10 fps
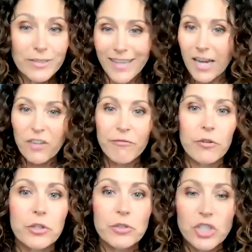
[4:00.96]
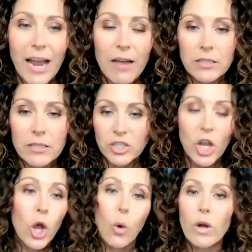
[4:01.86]
sign up for your challenge,
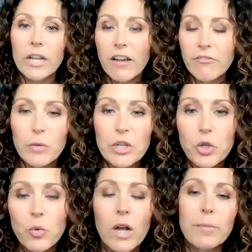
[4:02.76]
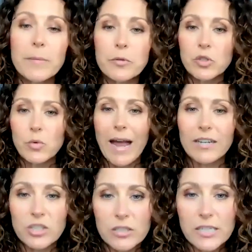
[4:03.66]
whatever. When you want people to
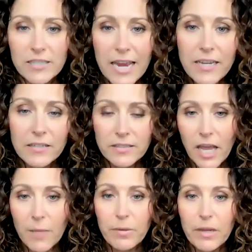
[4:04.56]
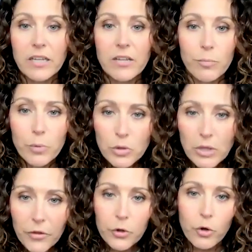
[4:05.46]
actually take a step and either pull
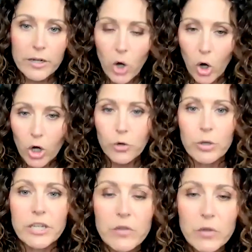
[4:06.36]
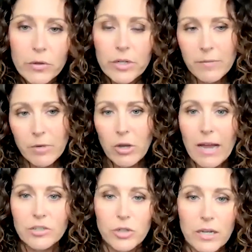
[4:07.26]
out their credit card or give you their email
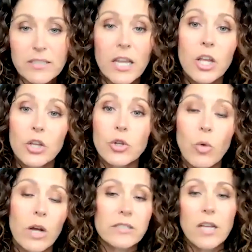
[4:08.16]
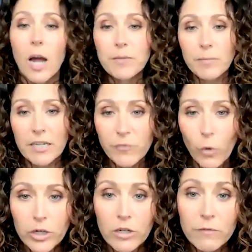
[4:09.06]
address, you want to optimize
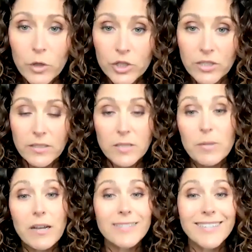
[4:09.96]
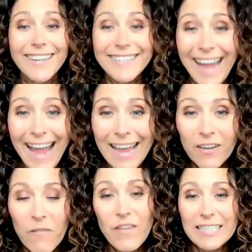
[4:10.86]
for conversions, because
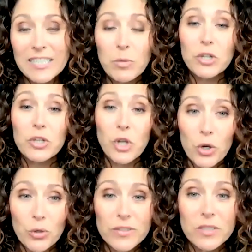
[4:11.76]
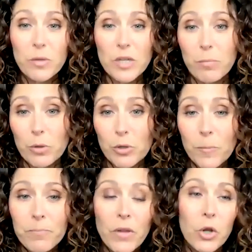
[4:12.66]
again, Facebook knows the
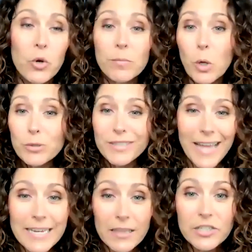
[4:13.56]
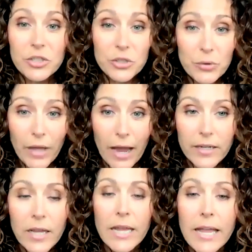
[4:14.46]
people who are most likely to do that.
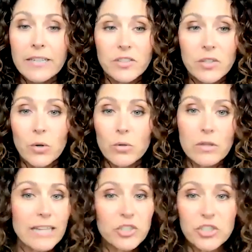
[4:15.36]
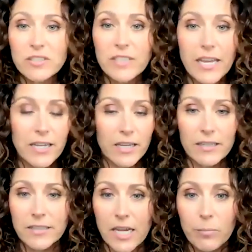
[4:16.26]
And so let's just take an
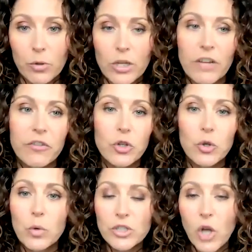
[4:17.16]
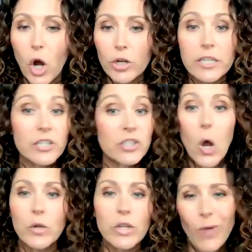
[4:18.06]
example. If you were targeting
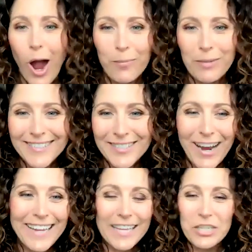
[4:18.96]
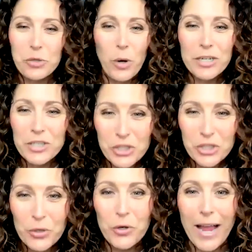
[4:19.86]
Tony Robbins, right? Like you wanted to
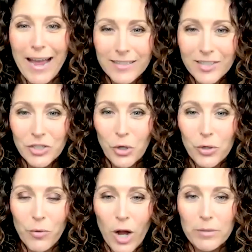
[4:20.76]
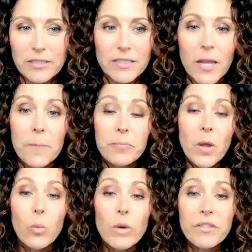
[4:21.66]
show your ads to Tony Robbins.
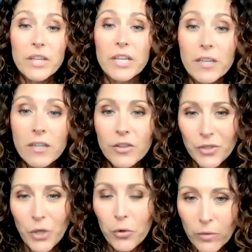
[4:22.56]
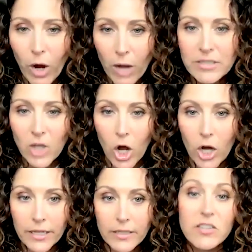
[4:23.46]
Within the Tony Robbins
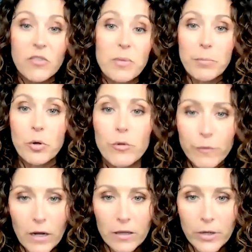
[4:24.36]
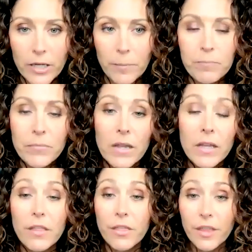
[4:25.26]
audience of people who follow him,
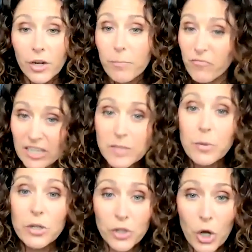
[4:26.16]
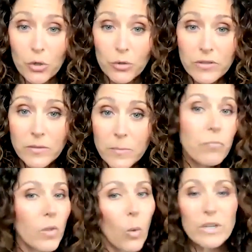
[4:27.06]
their Facebook knows
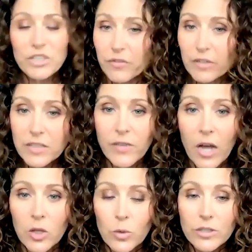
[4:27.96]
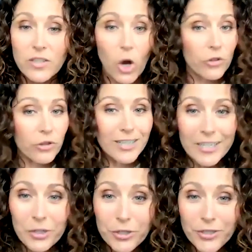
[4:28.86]
which of his followers are the
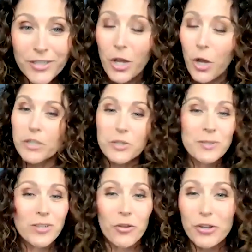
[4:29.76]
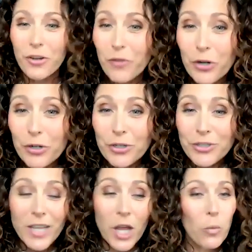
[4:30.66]
clickers, which ones are the
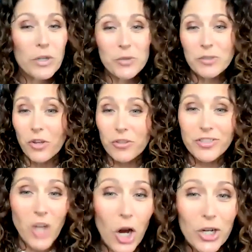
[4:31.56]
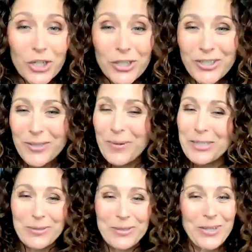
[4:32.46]
converters, which ones are the stalkers,
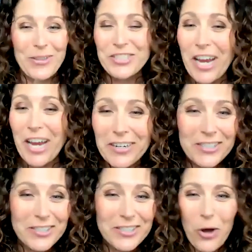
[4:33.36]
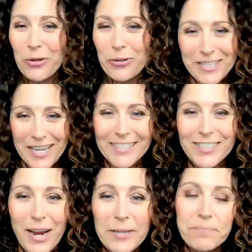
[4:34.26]
which ones are the sharers, all those things,
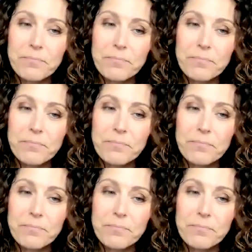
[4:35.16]
right?